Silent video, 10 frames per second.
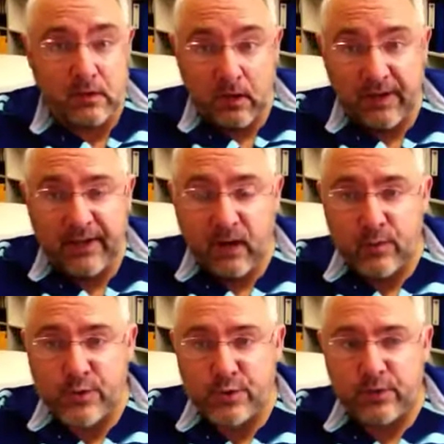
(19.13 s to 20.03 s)
I
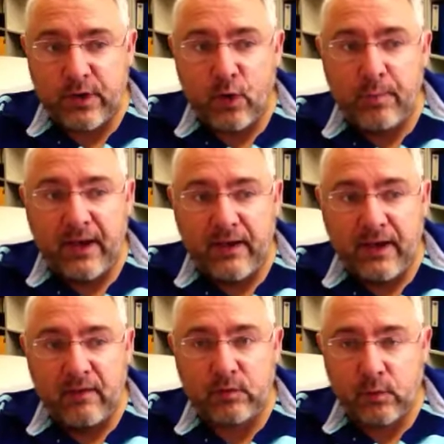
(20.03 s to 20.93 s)
encourage you to go back and
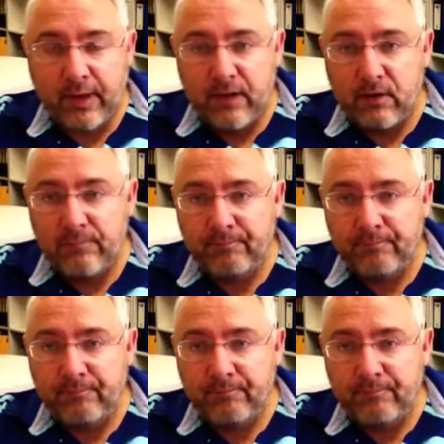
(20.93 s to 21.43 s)
have a look at it.